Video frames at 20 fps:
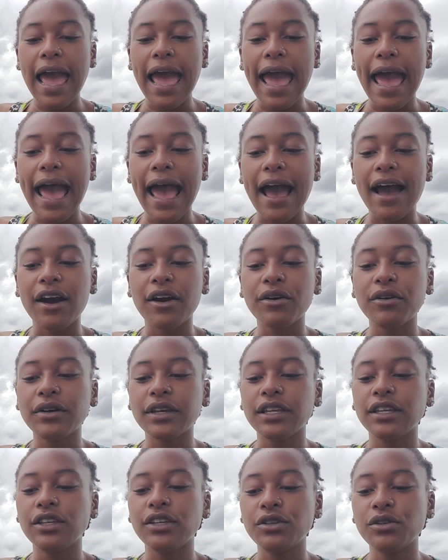how
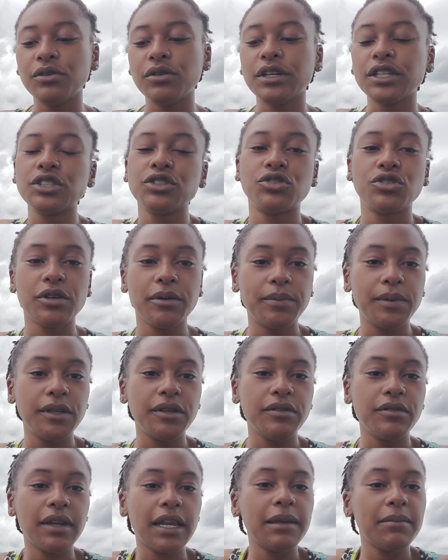can you
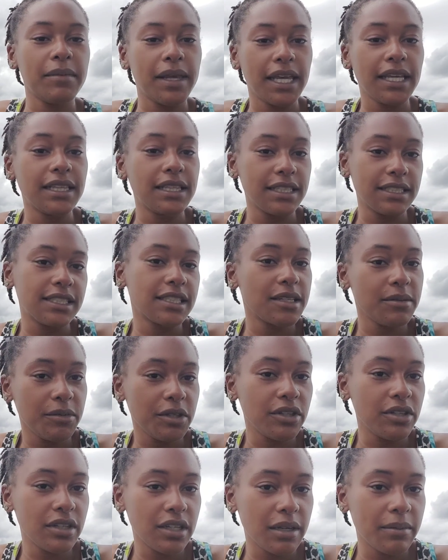contribute and make this
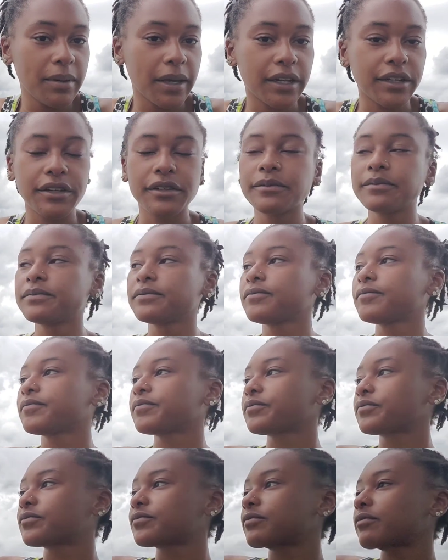community better?
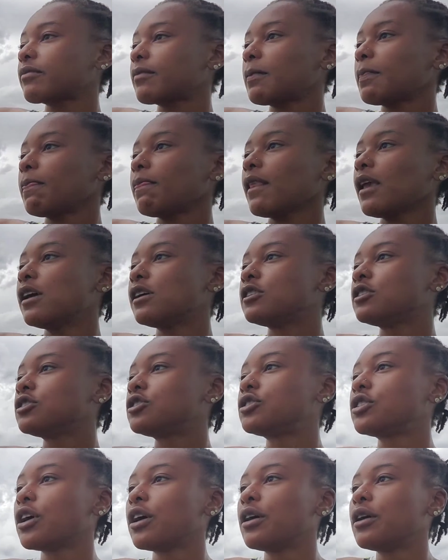
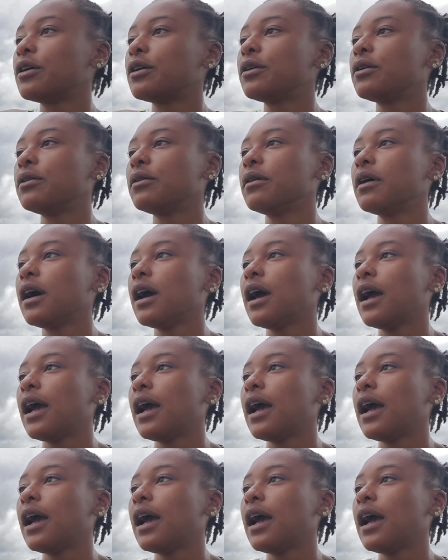So